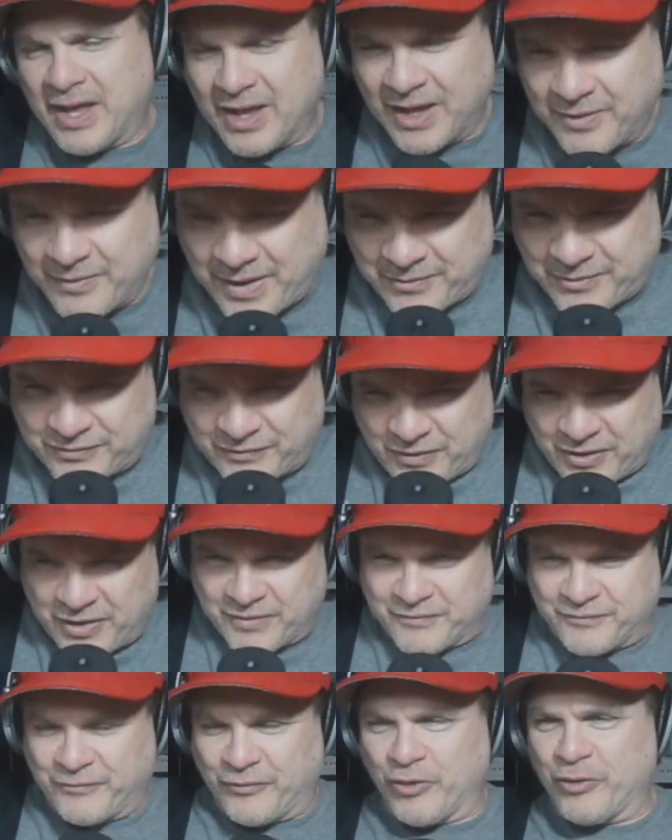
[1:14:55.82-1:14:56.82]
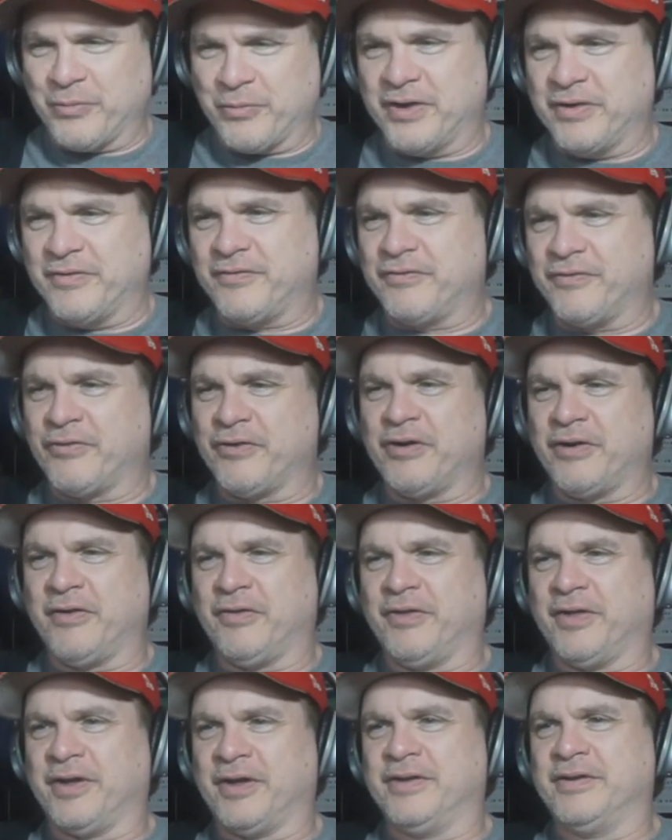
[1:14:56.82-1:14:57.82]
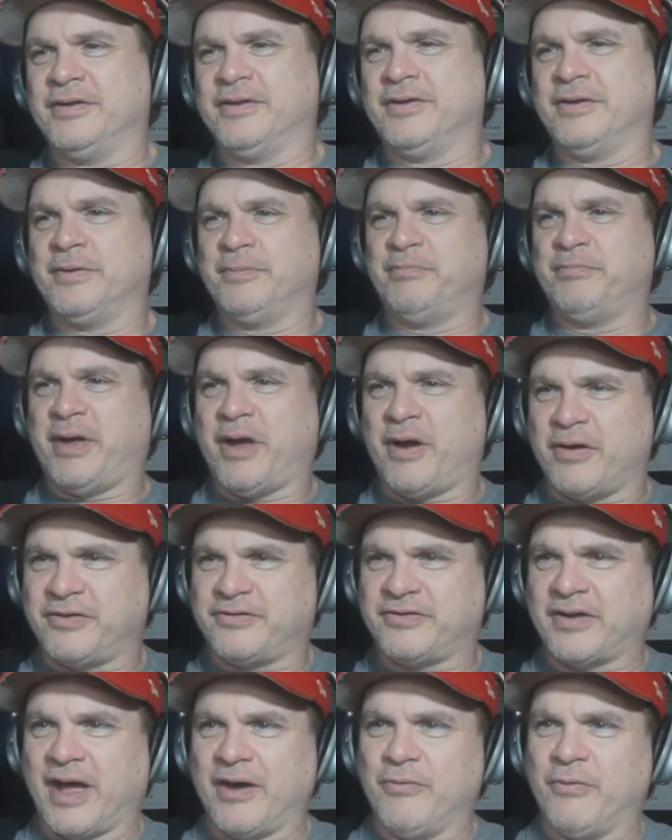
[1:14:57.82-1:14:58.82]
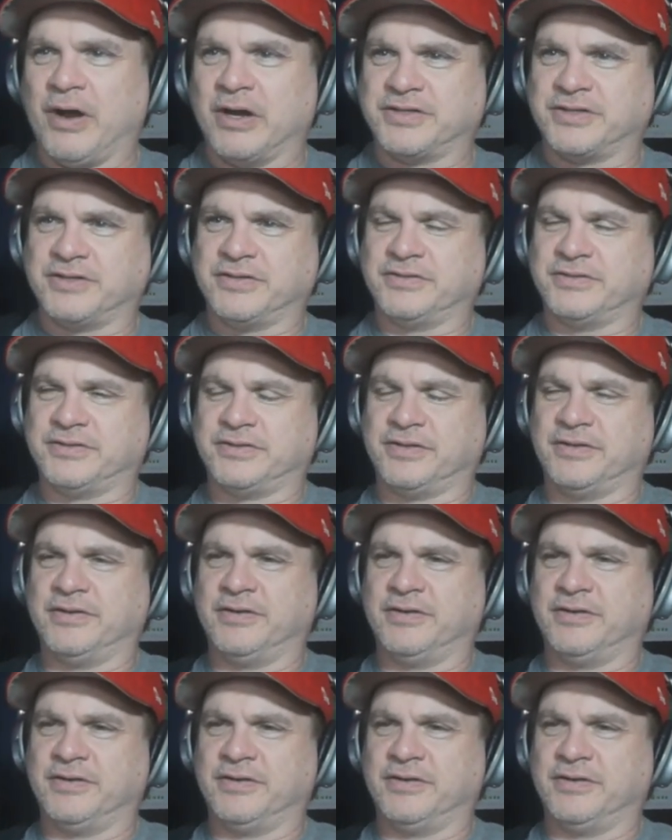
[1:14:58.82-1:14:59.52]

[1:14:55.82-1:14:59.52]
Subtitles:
That was very informative for all the Parasite watchers.